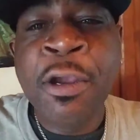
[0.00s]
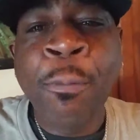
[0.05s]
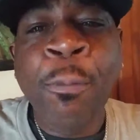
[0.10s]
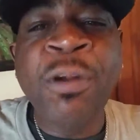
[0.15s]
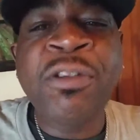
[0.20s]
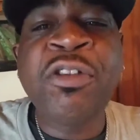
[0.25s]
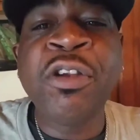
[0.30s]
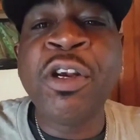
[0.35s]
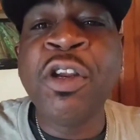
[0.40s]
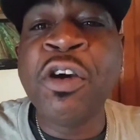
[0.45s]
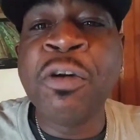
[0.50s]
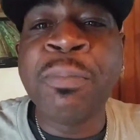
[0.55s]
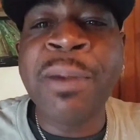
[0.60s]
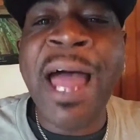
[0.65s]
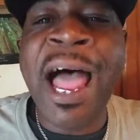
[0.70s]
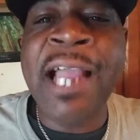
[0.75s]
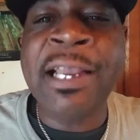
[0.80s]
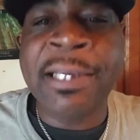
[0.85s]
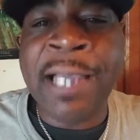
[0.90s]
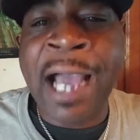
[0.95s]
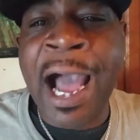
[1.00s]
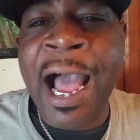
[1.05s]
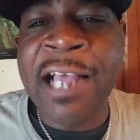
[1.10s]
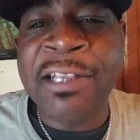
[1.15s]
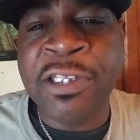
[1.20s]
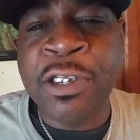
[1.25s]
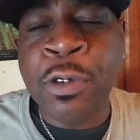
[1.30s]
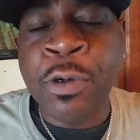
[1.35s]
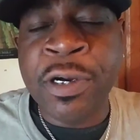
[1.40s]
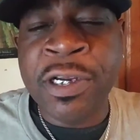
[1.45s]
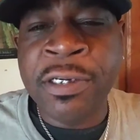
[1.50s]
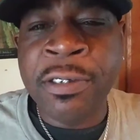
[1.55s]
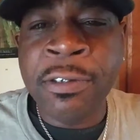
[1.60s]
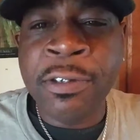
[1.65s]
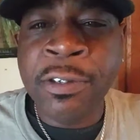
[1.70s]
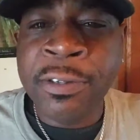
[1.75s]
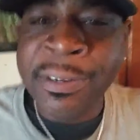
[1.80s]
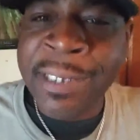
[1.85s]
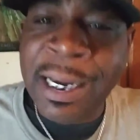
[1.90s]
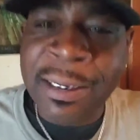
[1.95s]
What your little black guys doing?
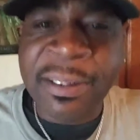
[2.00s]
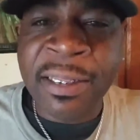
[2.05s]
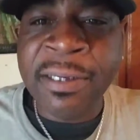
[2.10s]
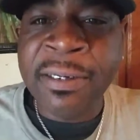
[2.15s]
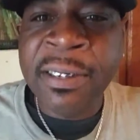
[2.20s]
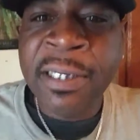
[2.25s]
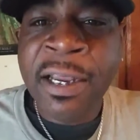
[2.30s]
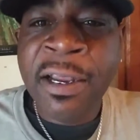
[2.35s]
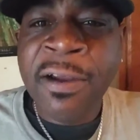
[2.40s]
Nothing.